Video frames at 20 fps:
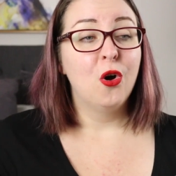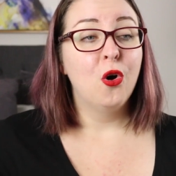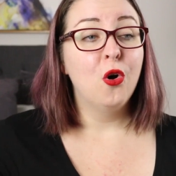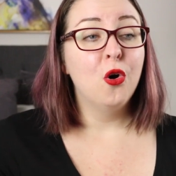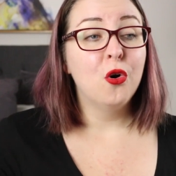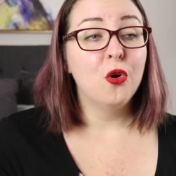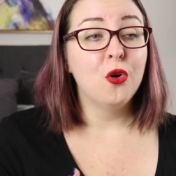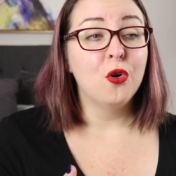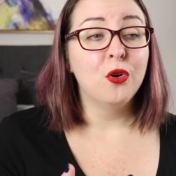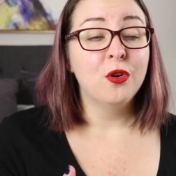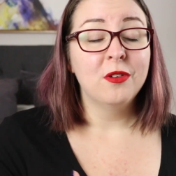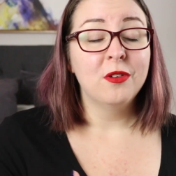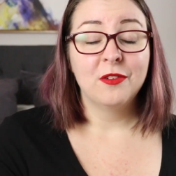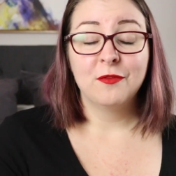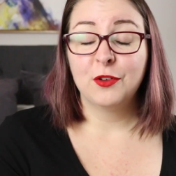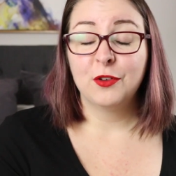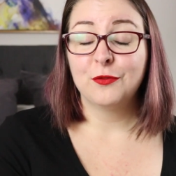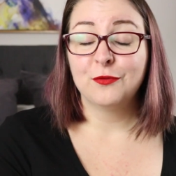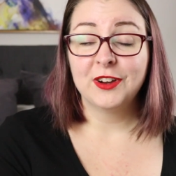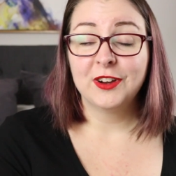or
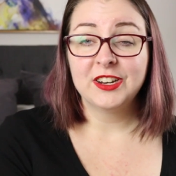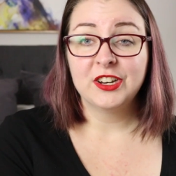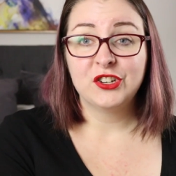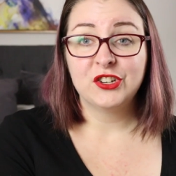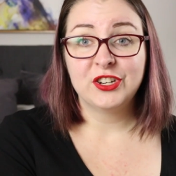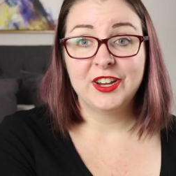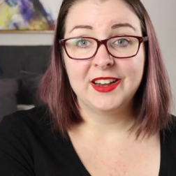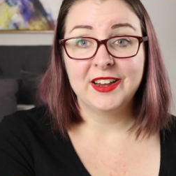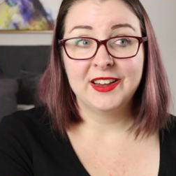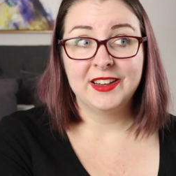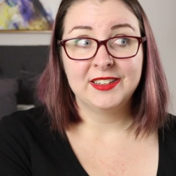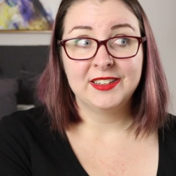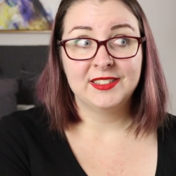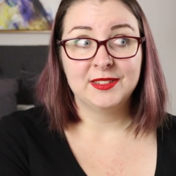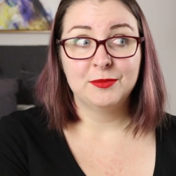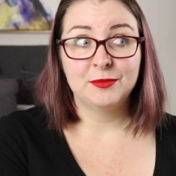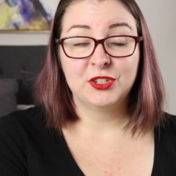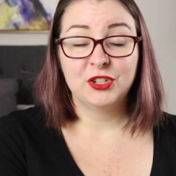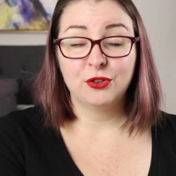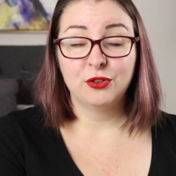feel free to share
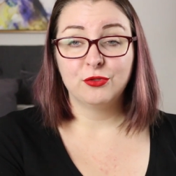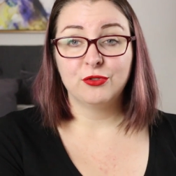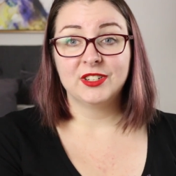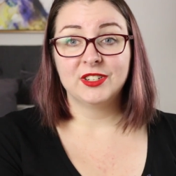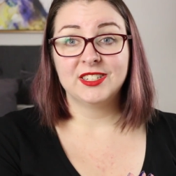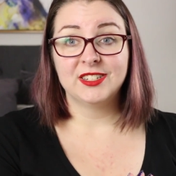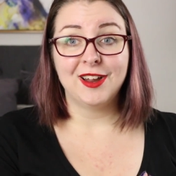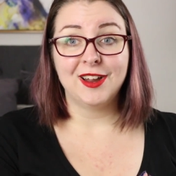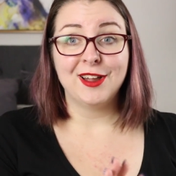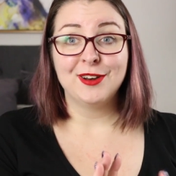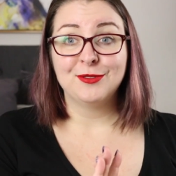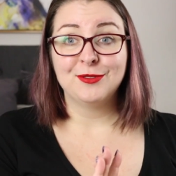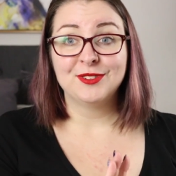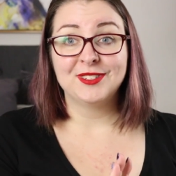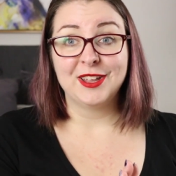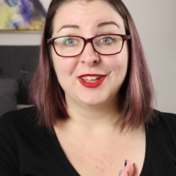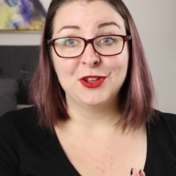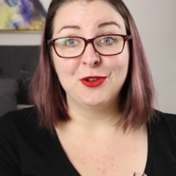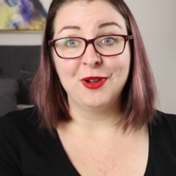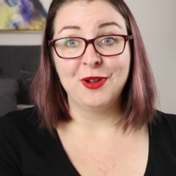some children's titles
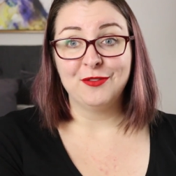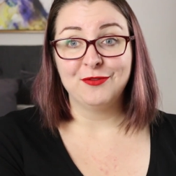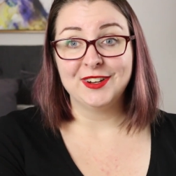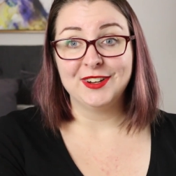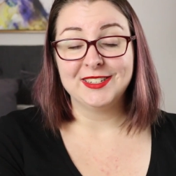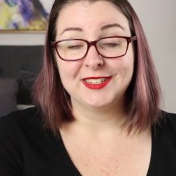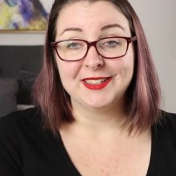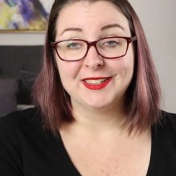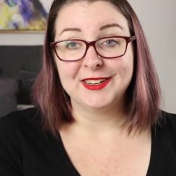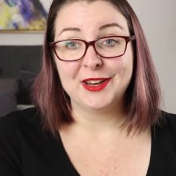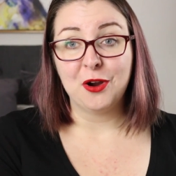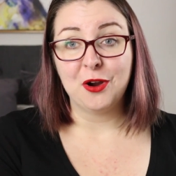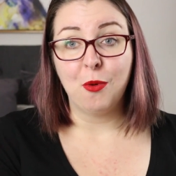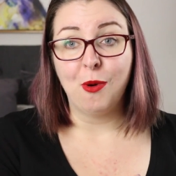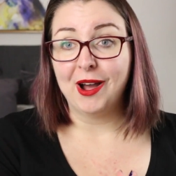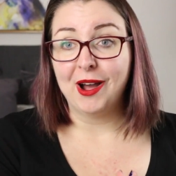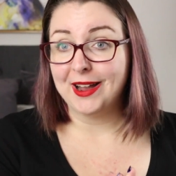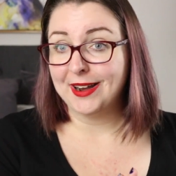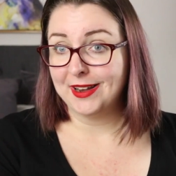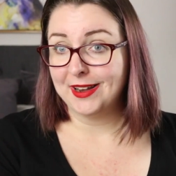that you have recently
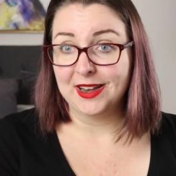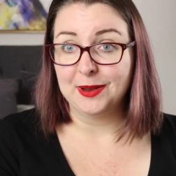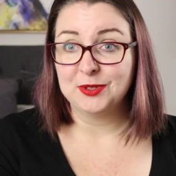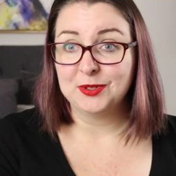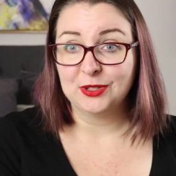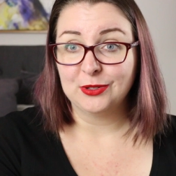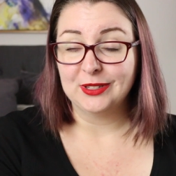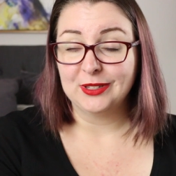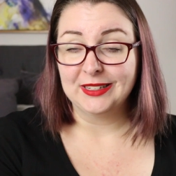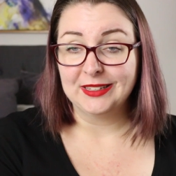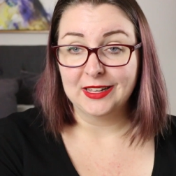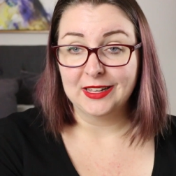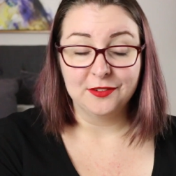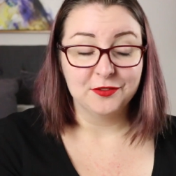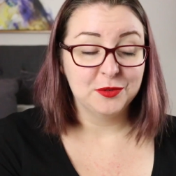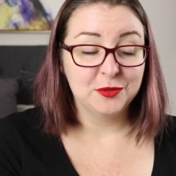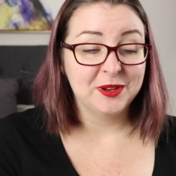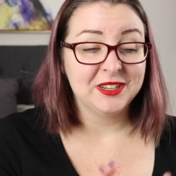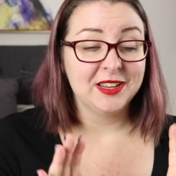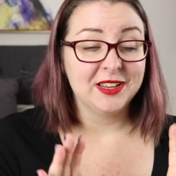acquired and absolutely
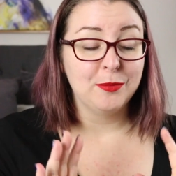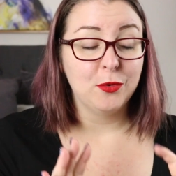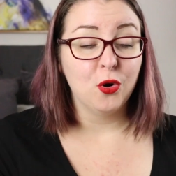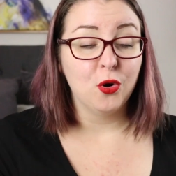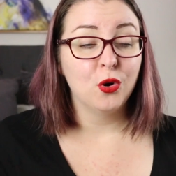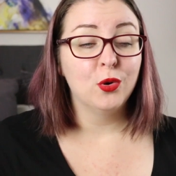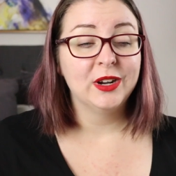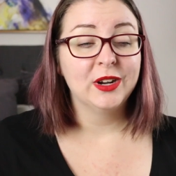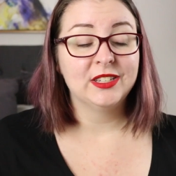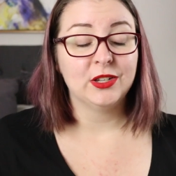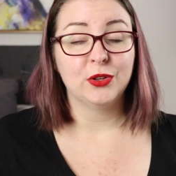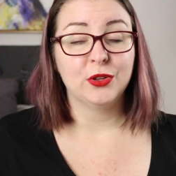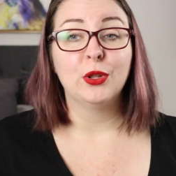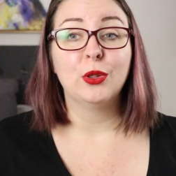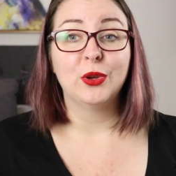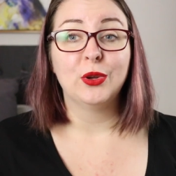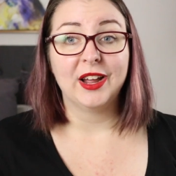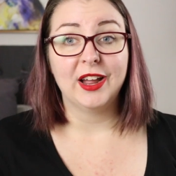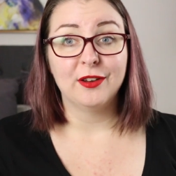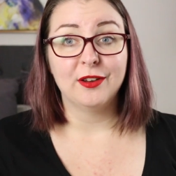loved because I'm always on the
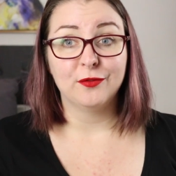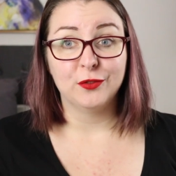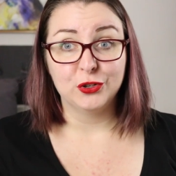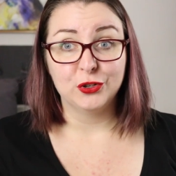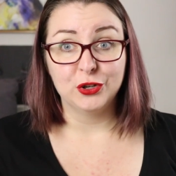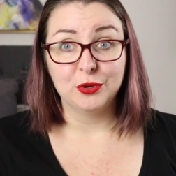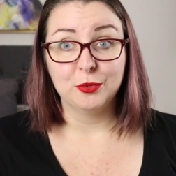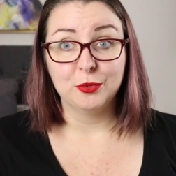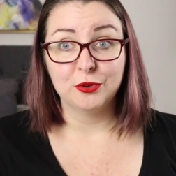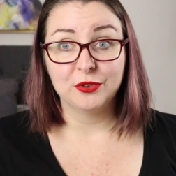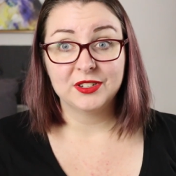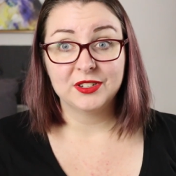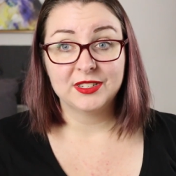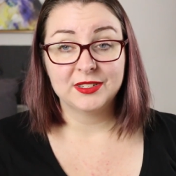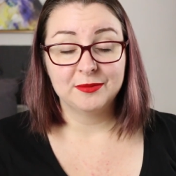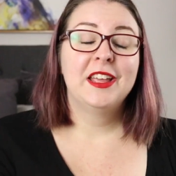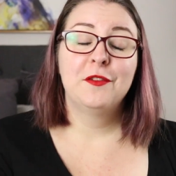lookout for new books.